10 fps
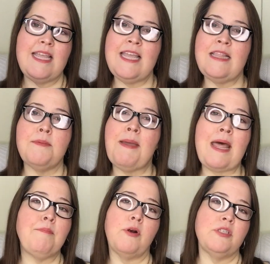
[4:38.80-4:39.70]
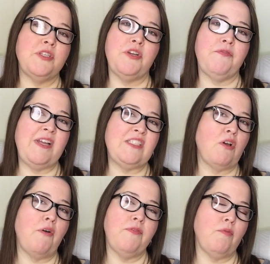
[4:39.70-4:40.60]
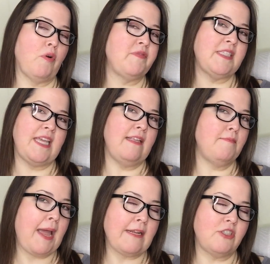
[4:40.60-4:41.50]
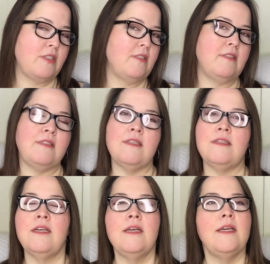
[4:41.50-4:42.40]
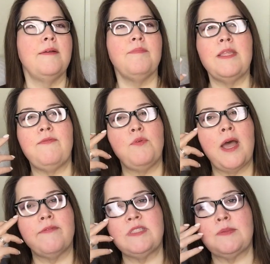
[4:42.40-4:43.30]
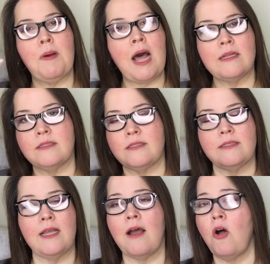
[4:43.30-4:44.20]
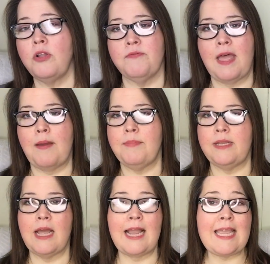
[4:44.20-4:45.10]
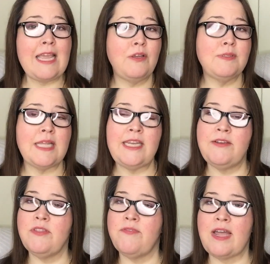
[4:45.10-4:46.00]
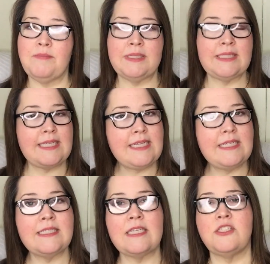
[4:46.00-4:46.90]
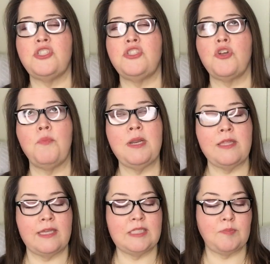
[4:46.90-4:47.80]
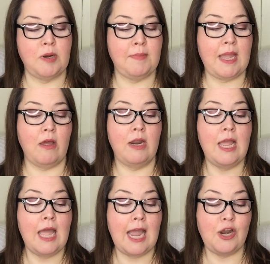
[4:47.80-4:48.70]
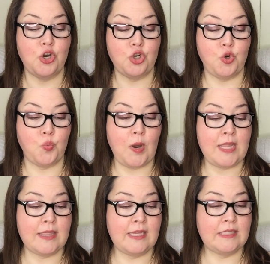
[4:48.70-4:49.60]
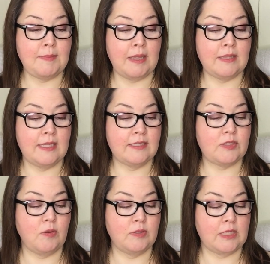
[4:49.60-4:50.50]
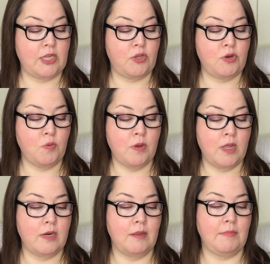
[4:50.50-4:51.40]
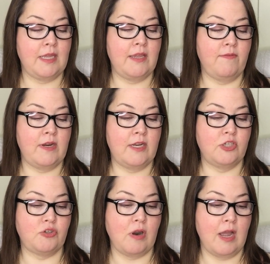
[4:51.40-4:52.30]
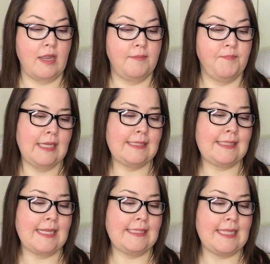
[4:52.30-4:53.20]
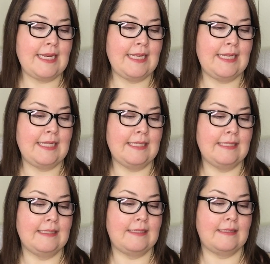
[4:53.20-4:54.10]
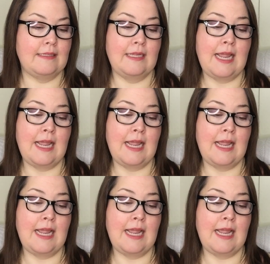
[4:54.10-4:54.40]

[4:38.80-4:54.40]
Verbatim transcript: eat the bad parts of your face off, the rough skin patches, if you have spots, all of that. But I can't use any of the vitamin C's. So many things break me out. I heard great things about this, so I was like, you know what? I'm giving it a try. It says that it is,